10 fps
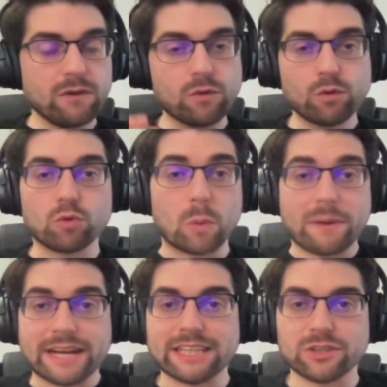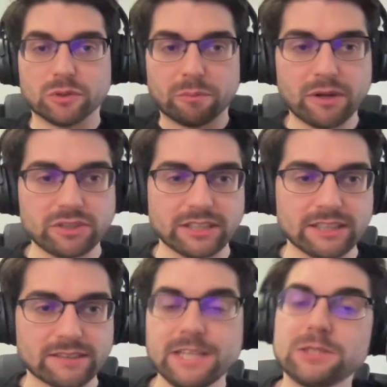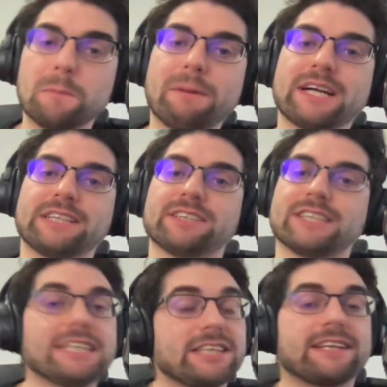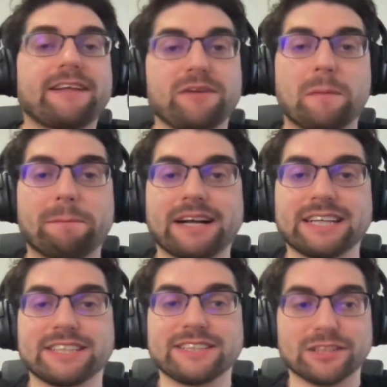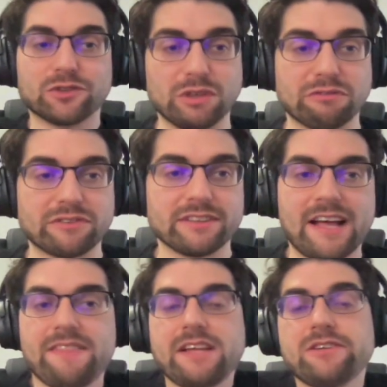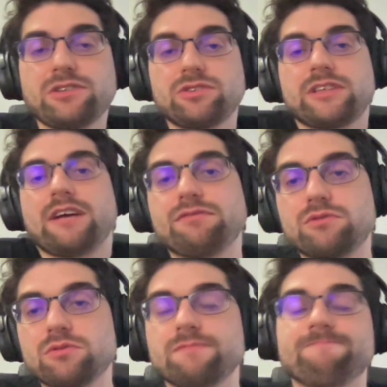you do to manage your project, it's on packages. It's already on package.swift. And then you just have to,